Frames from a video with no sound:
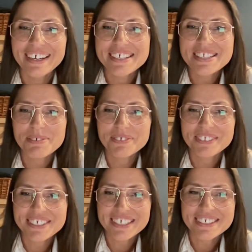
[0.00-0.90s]
some of
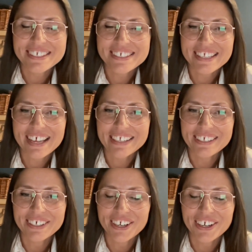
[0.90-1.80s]
the changes that
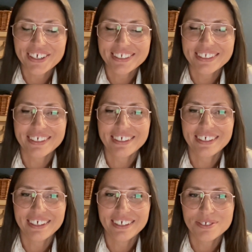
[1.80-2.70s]
occurred
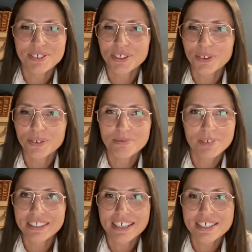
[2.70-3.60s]

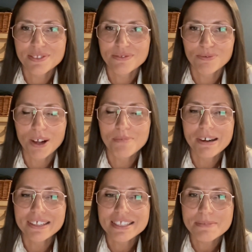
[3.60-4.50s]
in the next 12
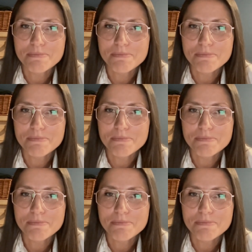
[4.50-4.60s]
months.